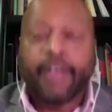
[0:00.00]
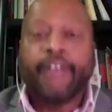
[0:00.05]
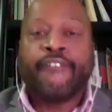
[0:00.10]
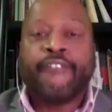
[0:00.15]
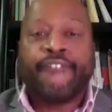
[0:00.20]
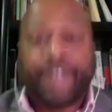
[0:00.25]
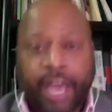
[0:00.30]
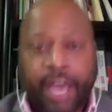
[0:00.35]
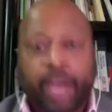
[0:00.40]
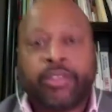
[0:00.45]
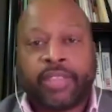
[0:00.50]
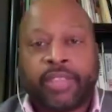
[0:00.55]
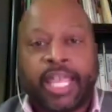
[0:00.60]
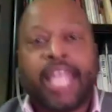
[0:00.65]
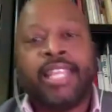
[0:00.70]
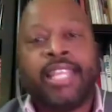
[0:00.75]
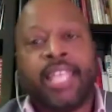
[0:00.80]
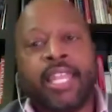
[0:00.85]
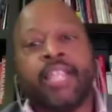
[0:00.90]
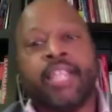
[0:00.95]
felt
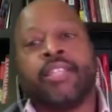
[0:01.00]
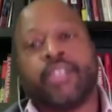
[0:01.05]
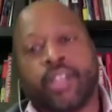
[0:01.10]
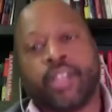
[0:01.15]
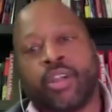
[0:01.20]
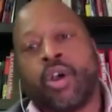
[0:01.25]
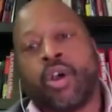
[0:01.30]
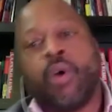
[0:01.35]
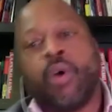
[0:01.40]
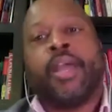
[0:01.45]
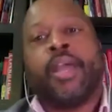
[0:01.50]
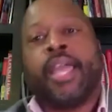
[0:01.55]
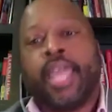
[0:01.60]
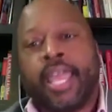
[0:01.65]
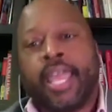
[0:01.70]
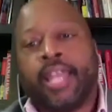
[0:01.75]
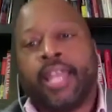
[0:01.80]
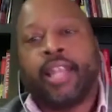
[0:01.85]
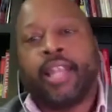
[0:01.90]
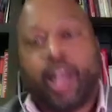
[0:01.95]
they needed to go
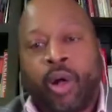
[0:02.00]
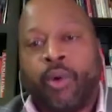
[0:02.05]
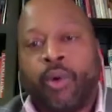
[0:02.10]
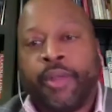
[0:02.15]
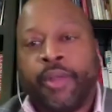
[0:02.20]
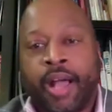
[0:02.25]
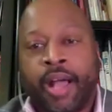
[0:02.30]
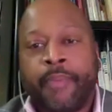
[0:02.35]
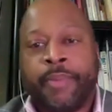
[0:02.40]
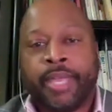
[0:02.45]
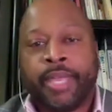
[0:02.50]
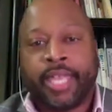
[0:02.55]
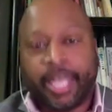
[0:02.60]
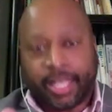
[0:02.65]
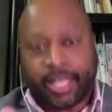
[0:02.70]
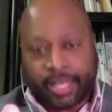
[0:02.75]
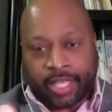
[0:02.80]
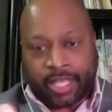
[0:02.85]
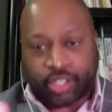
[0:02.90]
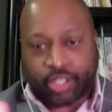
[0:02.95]
ahead and load up and
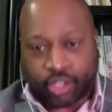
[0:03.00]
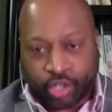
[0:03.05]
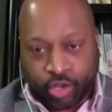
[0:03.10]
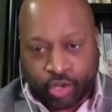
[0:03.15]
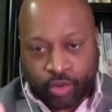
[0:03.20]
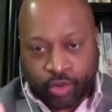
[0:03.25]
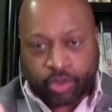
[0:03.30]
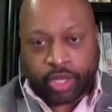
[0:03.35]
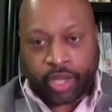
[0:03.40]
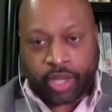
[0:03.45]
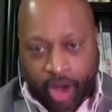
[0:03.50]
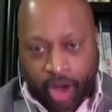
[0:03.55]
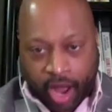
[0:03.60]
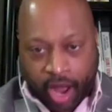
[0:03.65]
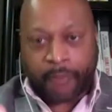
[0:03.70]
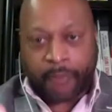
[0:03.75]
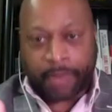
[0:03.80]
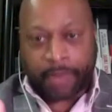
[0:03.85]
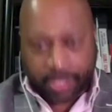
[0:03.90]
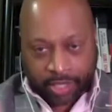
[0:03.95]
get this nuclear
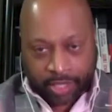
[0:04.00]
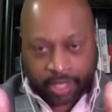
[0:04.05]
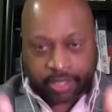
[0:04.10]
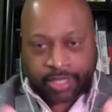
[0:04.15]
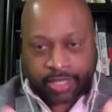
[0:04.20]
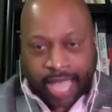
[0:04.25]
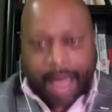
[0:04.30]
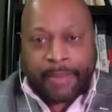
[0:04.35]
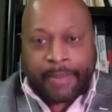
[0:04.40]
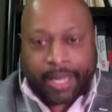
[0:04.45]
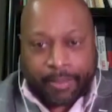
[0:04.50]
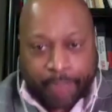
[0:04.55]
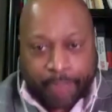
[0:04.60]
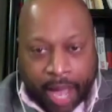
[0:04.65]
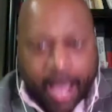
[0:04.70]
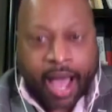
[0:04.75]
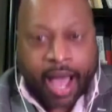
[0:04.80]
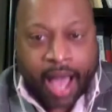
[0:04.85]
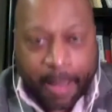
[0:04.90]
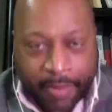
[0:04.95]
arm, this atomic
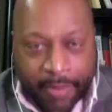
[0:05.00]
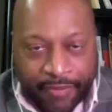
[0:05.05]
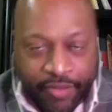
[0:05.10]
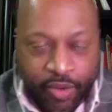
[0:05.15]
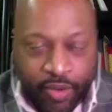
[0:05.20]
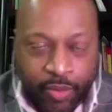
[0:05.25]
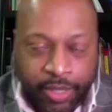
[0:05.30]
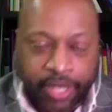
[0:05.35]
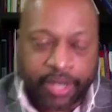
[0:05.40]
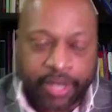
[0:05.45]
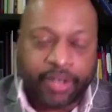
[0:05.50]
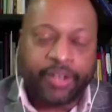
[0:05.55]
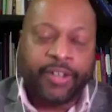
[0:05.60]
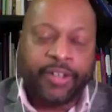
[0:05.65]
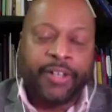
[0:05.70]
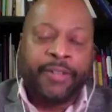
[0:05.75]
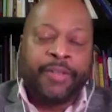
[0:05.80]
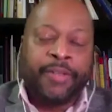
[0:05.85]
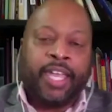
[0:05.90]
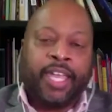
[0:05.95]
bomb, if you will,
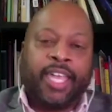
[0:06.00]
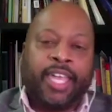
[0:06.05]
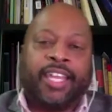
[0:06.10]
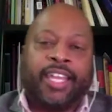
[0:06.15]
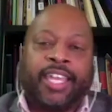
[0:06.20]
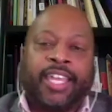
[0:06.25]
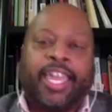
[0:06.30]
in